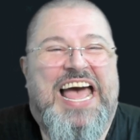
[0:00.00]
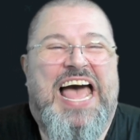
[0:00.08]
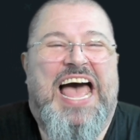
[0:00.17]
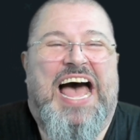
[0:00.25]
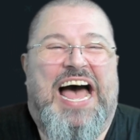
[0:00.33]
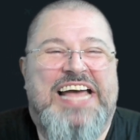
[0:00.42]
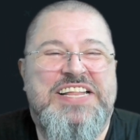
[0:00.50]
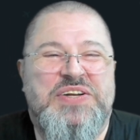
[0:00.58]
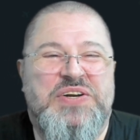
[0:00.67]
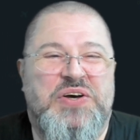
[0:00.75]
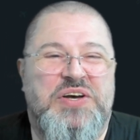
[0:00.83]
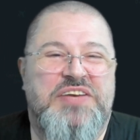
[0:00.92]
I don't
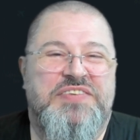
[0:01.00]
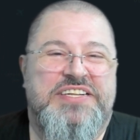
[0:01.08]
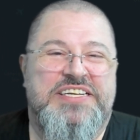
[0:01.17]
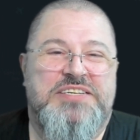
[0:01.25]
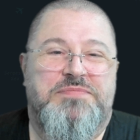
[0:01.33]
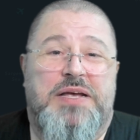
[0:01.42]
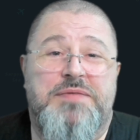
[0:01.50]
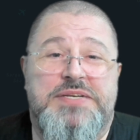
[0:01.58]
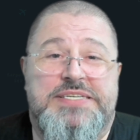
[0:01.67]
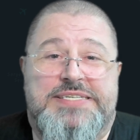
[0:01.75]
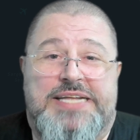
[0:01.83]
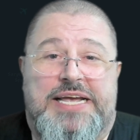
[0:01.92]
know if it is my
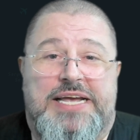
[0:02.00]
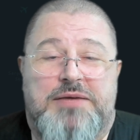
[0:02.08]
mistake,